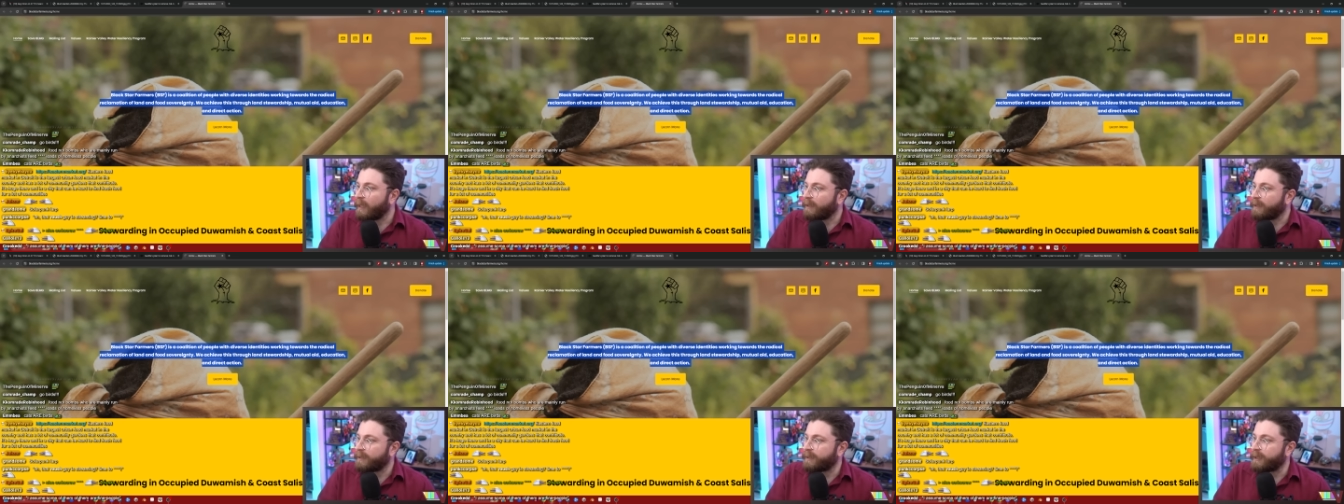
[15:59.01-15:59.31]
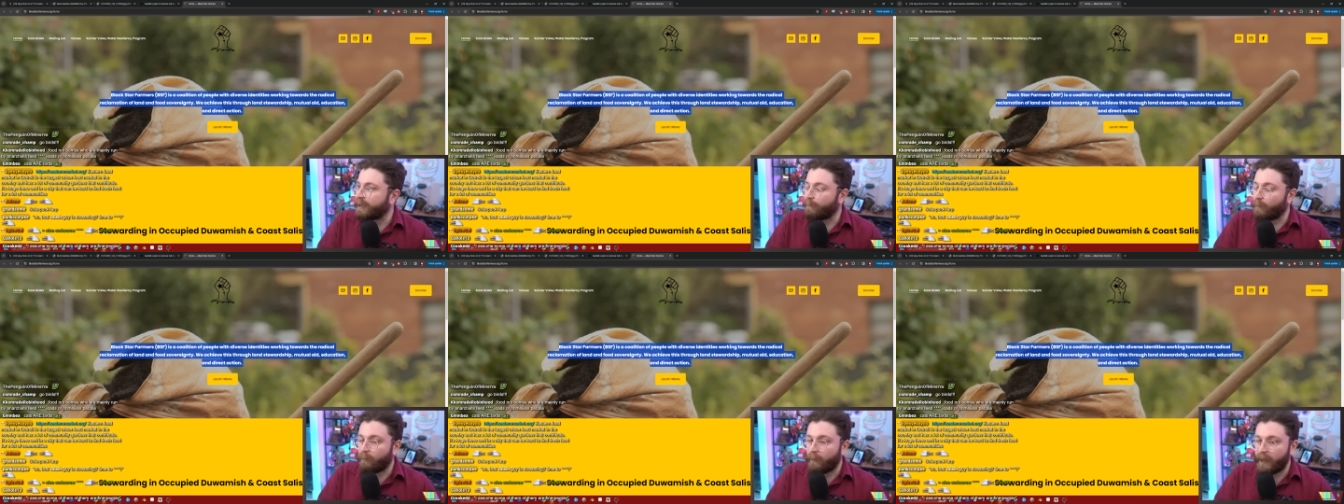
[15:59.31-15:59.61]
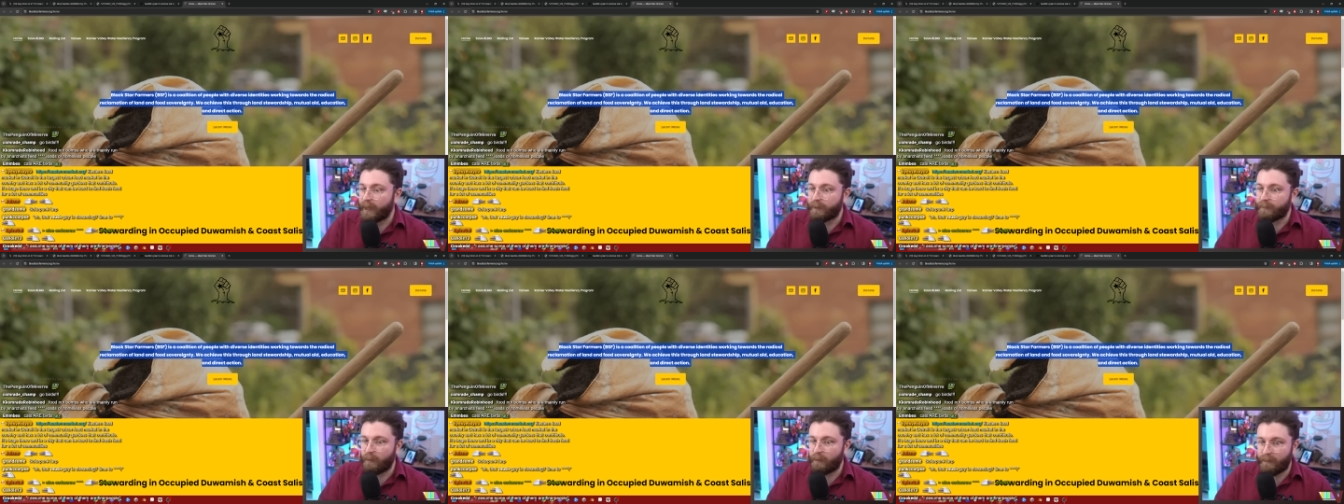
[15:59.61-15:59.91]
The civil
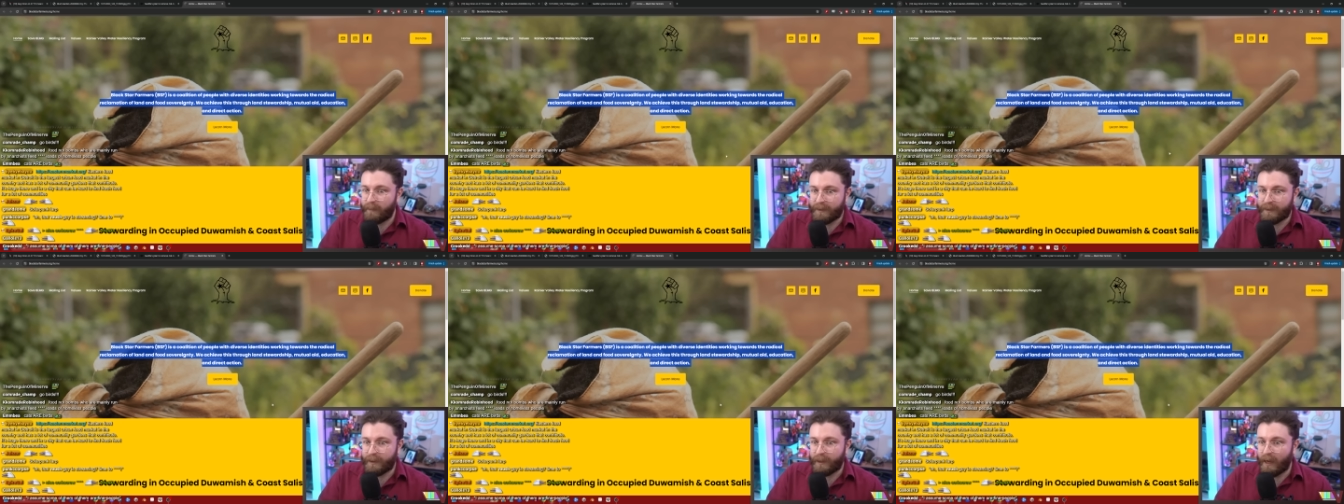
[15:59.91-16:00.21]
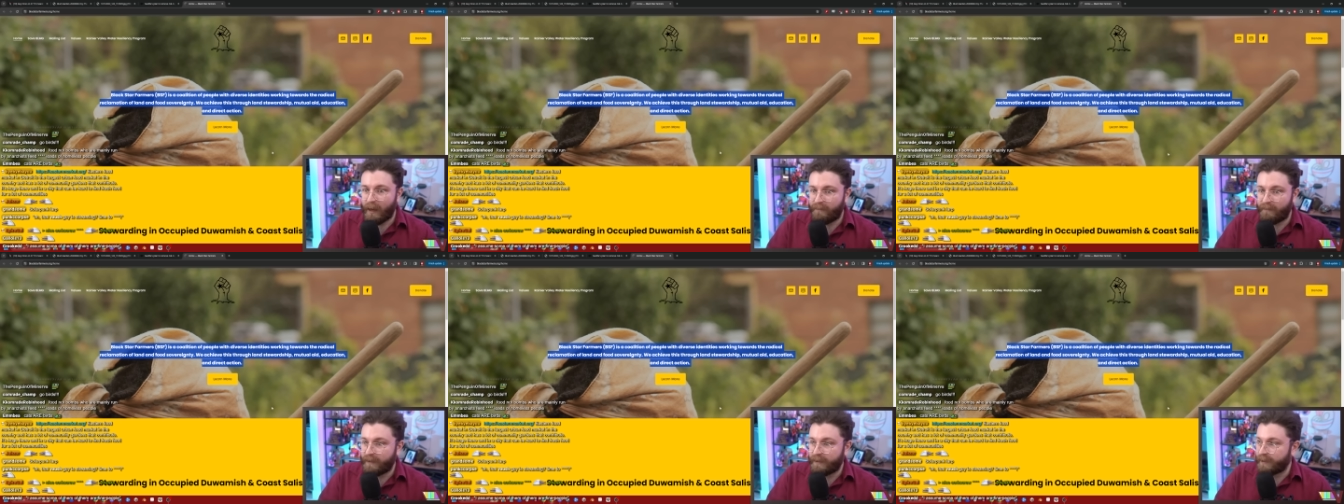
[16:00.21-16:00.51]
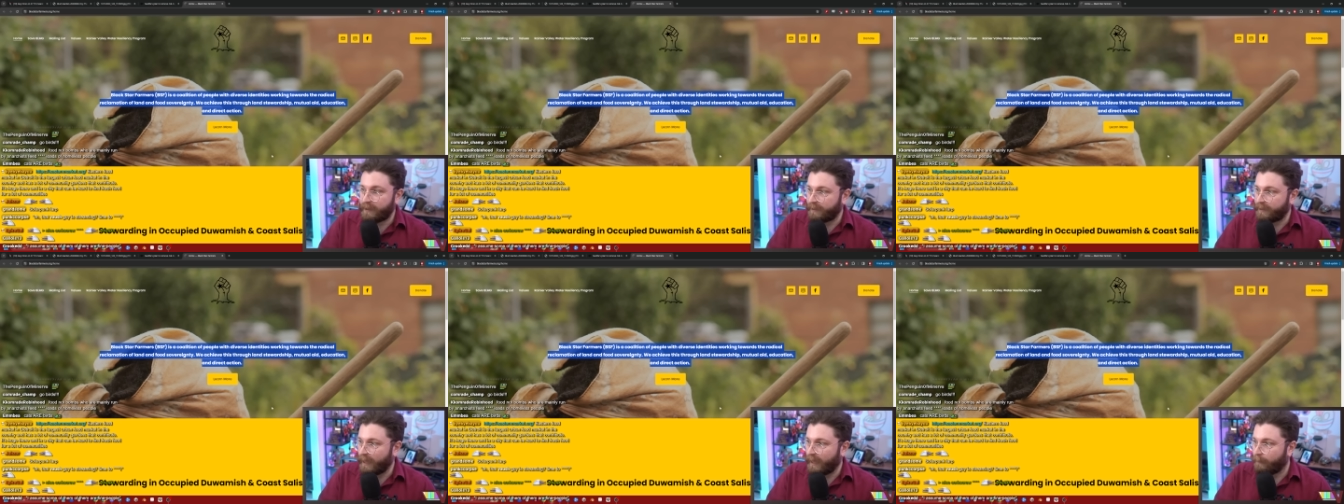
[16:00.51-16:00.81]
rights movement's an obvious
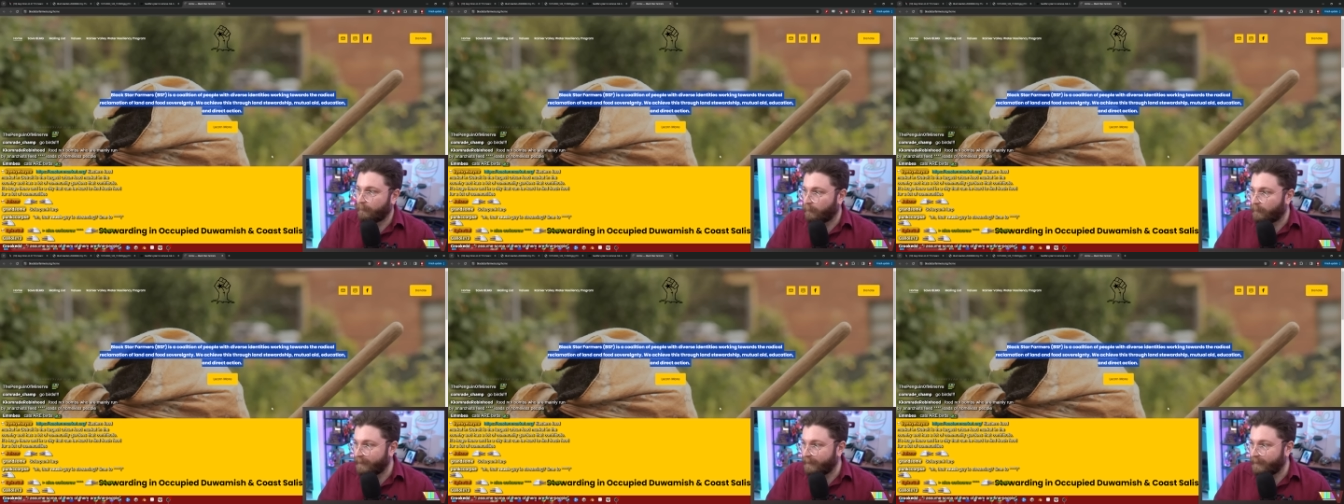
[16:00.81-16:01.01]
example,